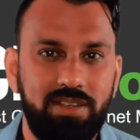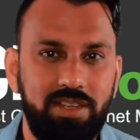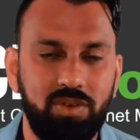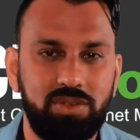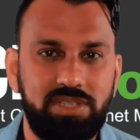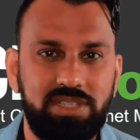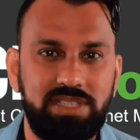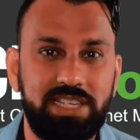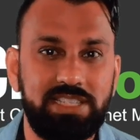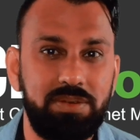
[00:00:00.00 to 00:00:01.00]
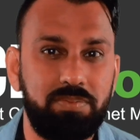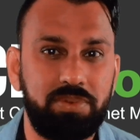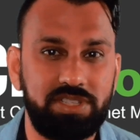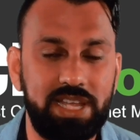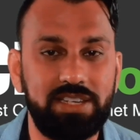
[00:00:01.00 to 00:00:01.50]

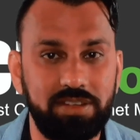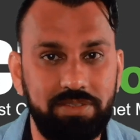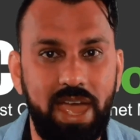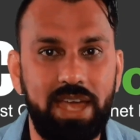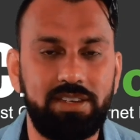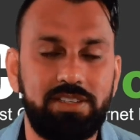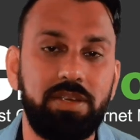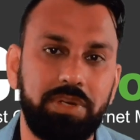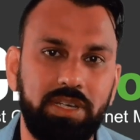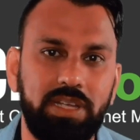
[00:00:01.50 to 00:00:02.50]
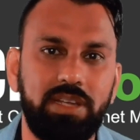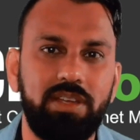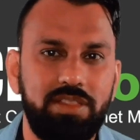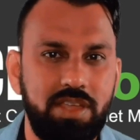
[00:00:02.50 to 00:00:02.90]
60% of that typically.